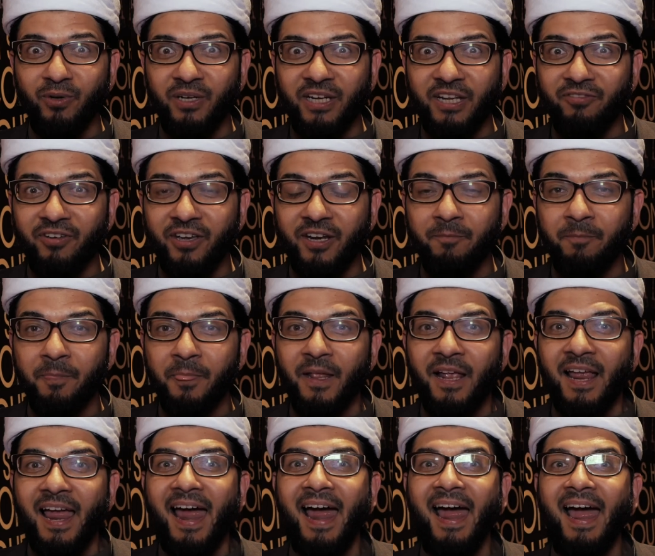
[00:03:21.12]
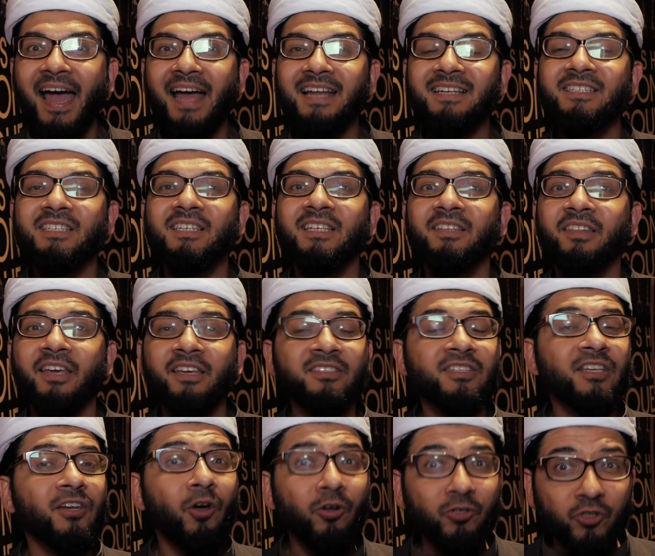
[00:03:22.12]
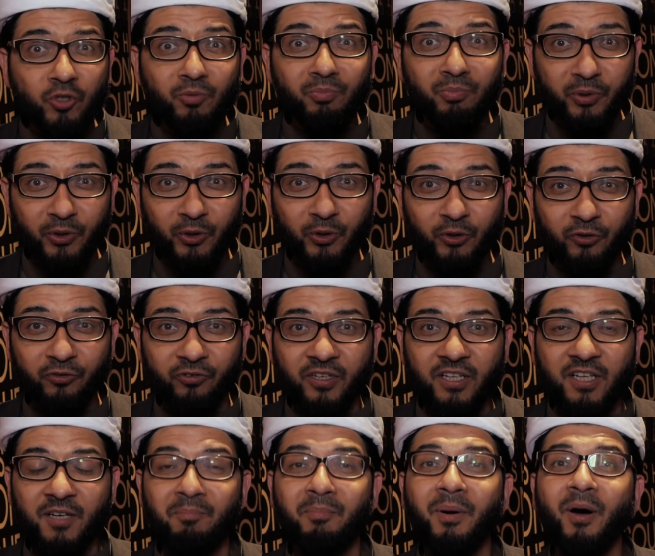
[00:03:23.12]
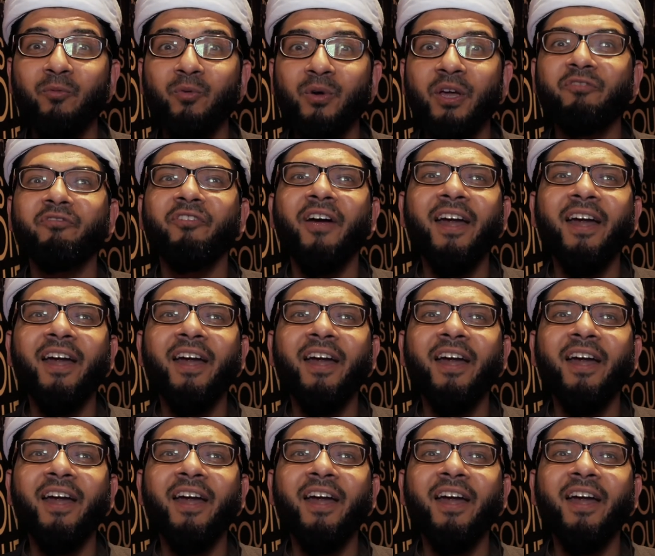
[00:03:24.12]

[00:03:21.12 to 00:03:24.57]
we live in and there's a lot to improve but we are